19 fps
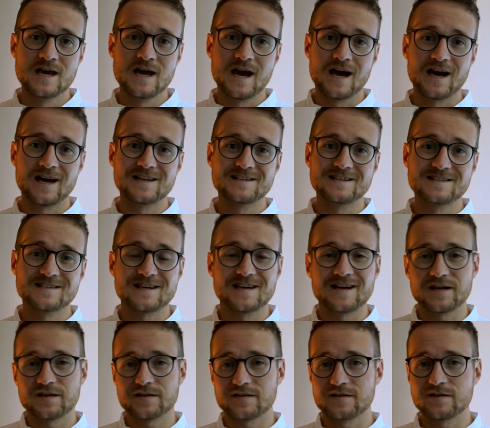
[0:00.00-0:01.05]
and
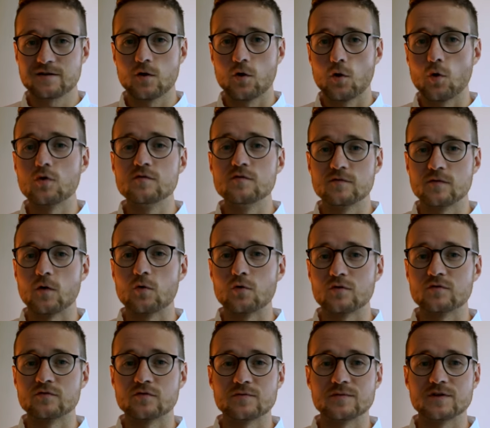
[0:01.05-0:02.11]
I think going
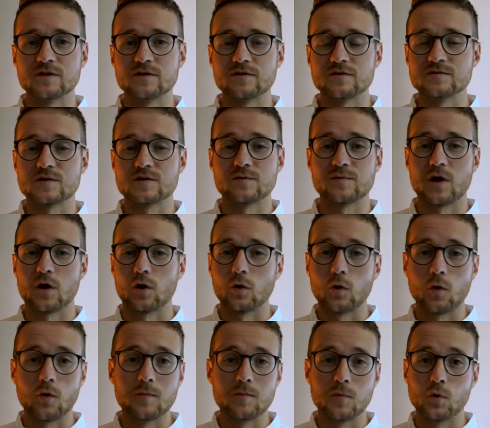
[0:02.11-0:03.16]
forward from here there's going to be a
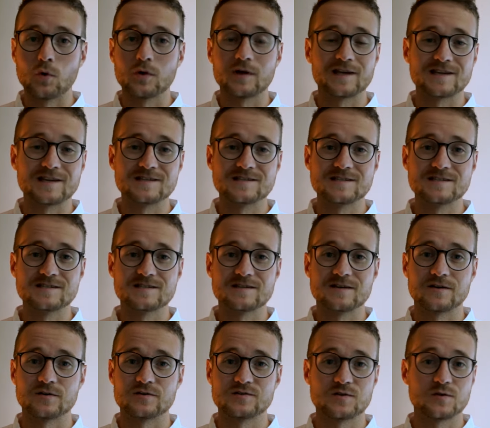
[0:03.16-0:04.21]
lot more cases that
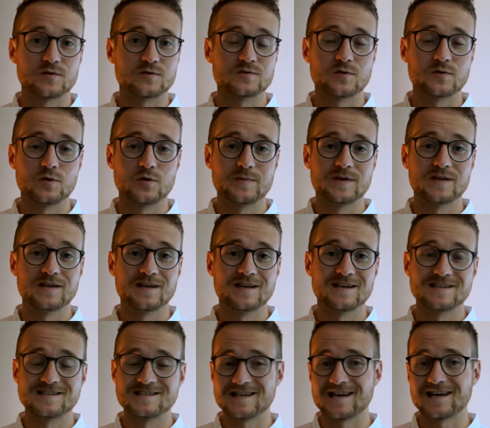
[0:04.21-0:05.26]
are just going to be
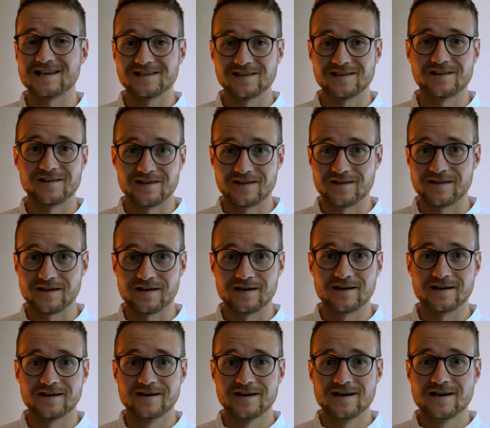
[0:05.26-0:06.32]
exactly like that.
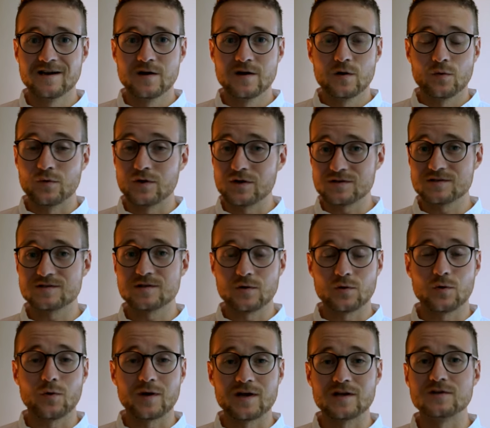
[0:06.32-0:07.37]
We are still
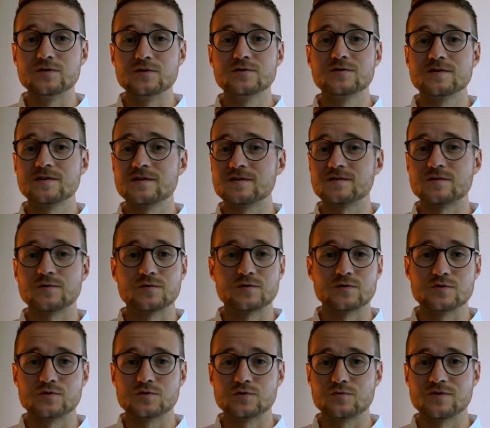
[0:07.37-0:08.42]
quite new to this whole
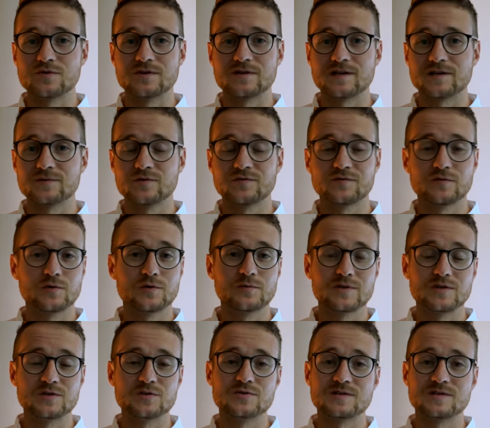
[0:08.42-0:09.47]
YouTubing thing. We've only
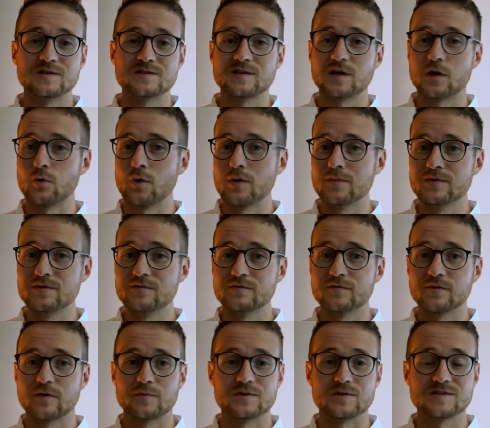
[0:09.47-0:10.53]
been using this equipment
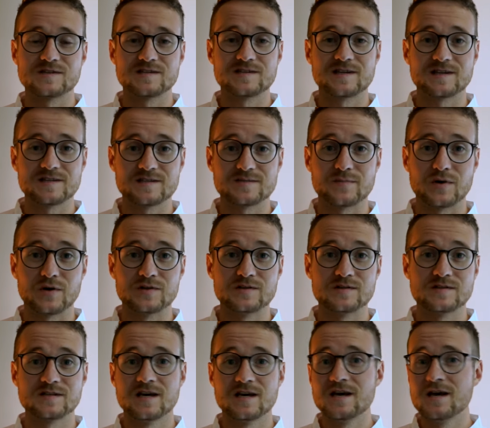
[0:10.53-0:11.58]
for about 6
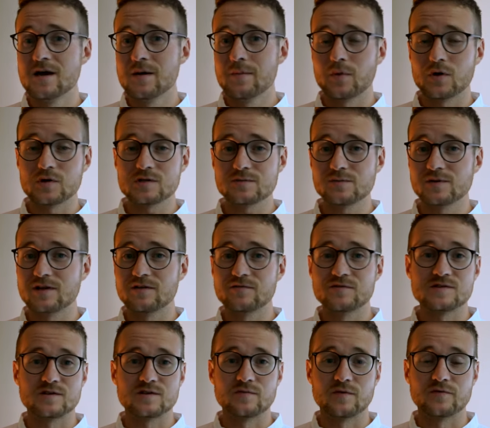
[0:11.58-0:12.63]
months, possibly even
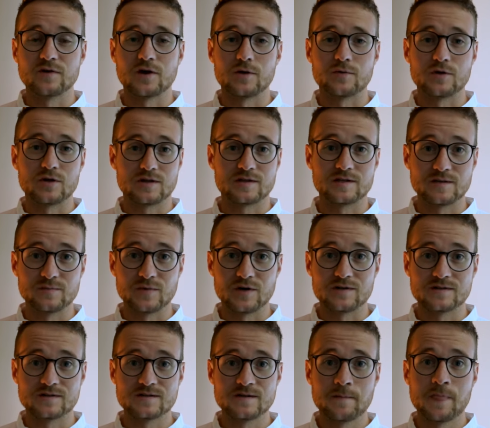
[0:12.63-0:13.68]
some of it about 3
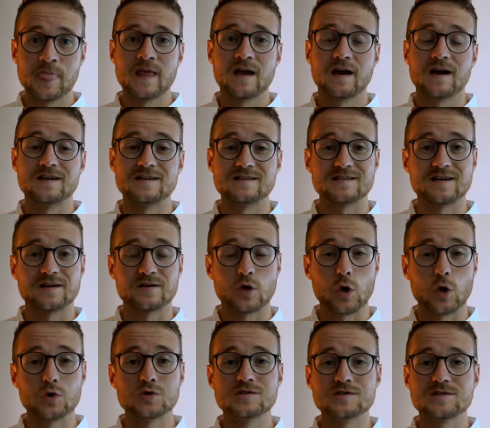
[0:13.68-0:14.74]
months. And it's a
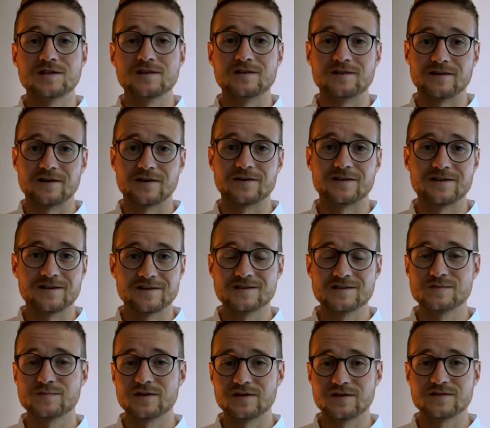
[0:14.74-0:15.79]
constant learning
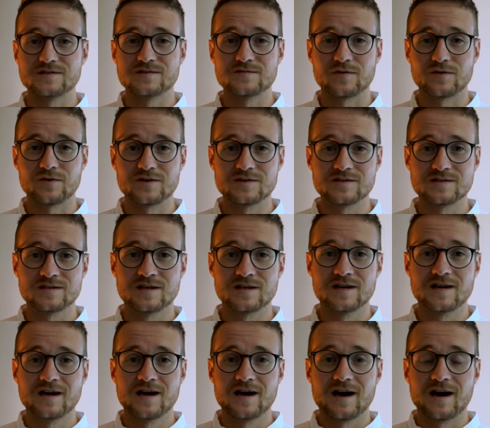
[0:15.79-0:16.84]
experience for us.
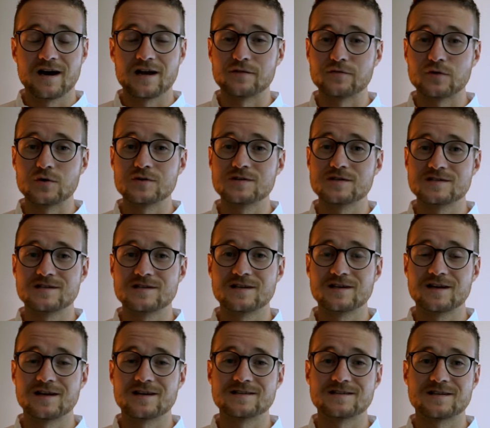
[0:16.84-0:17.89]
And I've got to say
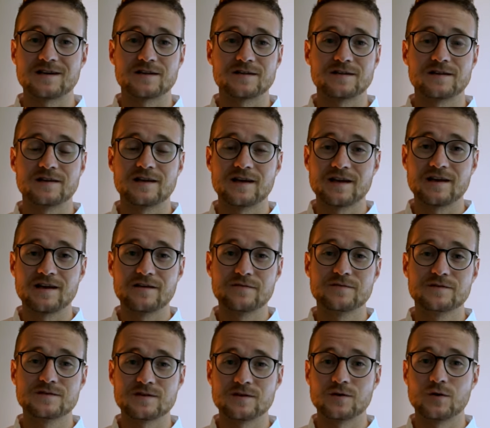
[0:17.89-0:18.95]
guys, I thank every
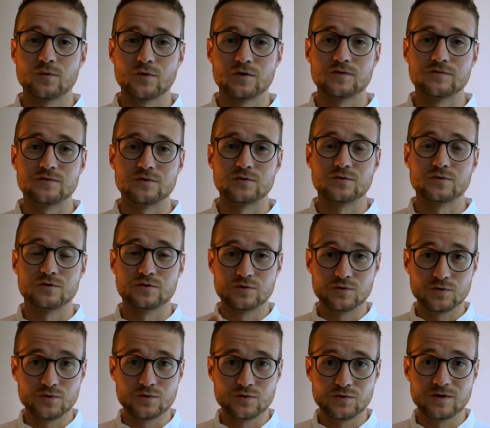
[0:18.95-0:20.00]
single one of you.
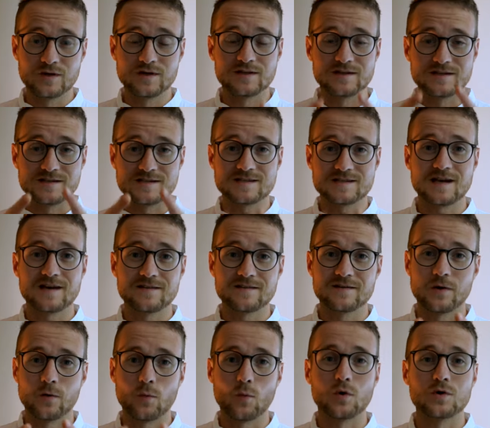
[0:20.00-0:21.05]
You that sat there
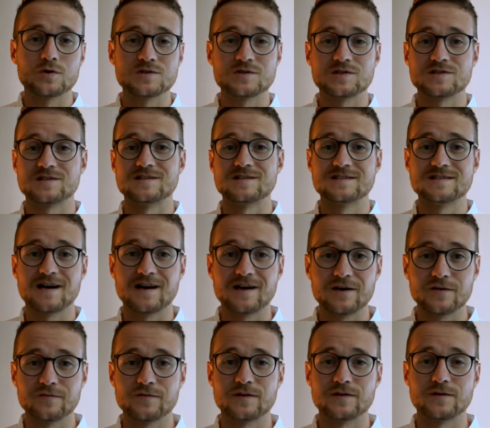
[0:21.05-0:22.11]
and watched this
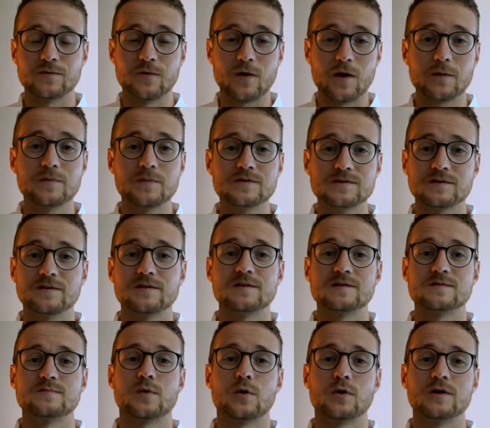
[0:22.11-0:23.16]
entire video up until this
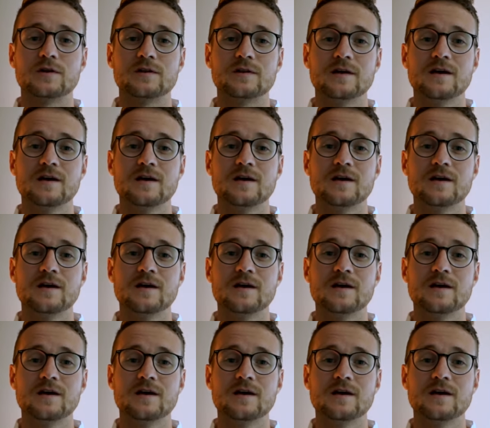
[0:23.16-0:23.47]
point